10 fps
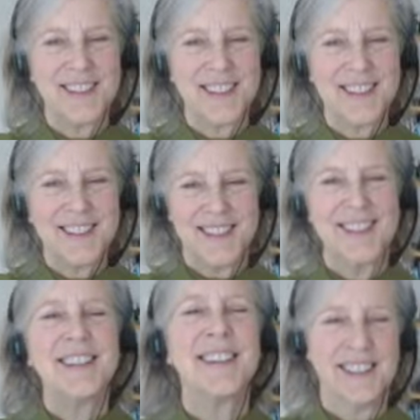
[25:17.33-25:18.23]

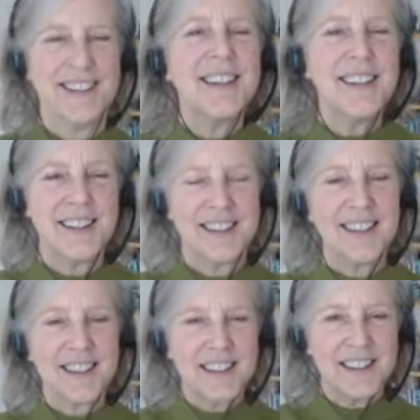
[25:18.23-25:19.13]

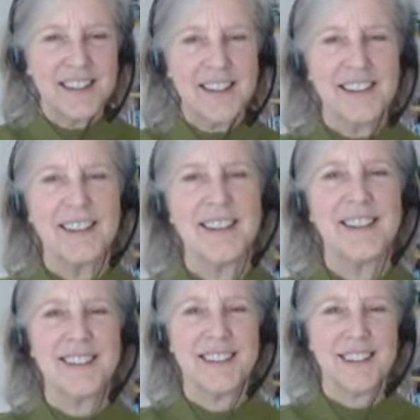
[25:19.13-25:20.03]

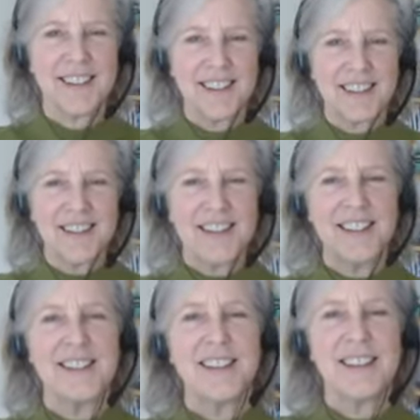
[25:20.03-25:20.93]

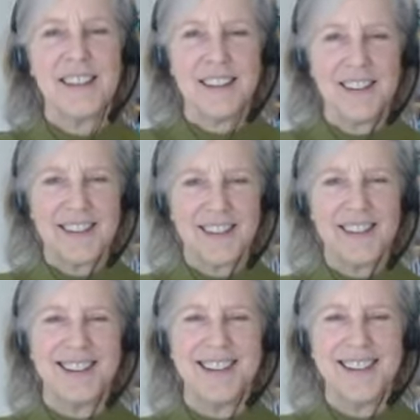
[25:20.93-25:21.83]

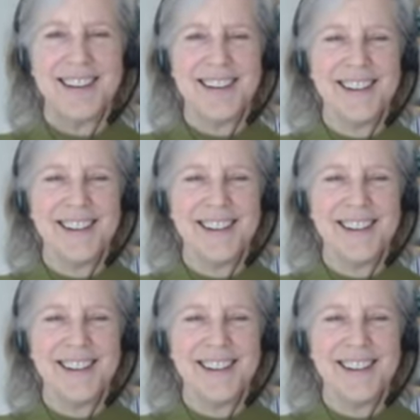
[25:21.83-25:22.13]
[no speech]